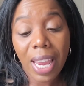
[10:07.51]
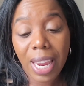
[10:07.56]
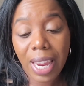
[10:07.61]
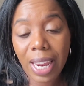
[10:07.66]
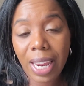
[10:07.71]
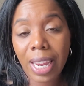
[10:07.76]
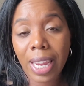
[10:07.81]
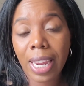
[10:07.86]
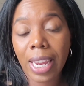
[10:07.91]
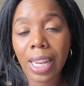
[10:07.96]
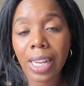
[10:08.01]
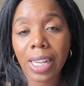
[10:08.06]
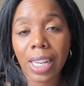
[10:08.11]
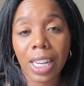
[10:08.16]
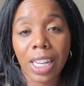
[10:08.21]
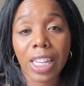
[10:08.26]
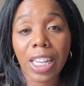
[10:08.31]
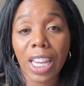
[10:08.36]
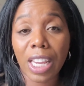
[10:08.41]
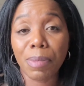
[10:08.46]
And
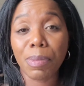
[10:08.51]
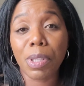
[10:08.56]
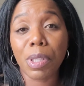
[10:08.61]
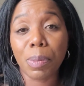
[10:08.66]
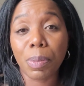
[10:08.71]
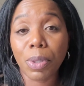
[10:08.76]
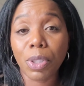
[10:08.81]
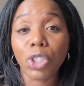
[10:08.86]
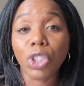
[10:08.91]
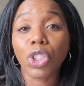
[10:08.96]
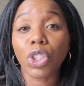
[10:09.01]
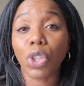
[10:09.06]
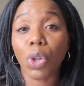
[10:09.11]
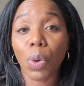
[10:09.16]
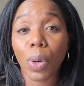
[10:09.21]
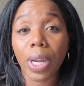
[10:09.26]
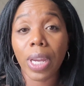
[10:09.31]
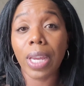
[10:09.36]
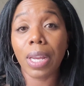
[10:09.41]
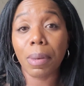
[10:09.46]
it gave me the push to
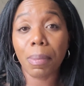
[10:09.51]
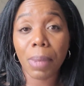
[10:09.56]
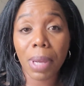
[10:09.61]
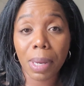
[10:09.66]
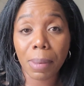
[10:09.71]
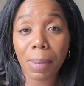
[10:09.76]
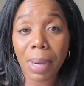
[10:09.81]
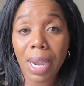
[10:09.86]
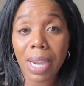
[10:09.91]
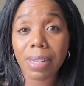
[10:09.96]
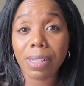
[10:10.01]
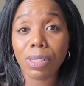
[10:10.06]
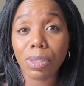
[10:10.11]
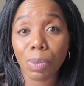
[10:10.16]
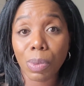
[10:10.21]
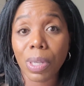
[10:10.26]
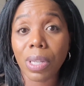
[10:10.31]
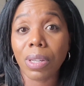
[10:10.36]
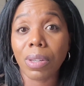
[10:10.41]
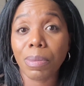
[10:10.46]
go ahead and make mine as
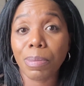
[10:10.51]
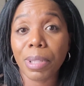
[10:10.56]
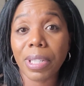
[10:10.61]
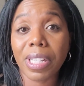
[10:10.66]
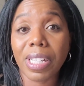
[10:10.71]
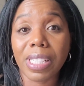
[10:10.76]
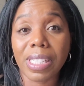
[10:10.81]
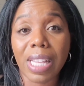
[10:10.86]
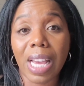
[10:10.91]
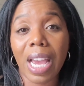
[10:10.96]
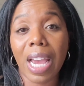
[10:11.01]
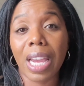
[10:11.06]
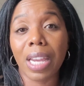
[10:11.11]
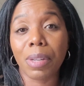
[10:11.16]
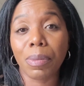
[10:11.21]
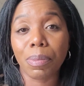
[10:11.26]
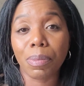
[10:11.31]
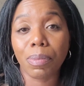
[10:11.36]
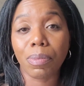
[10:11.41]
well, because I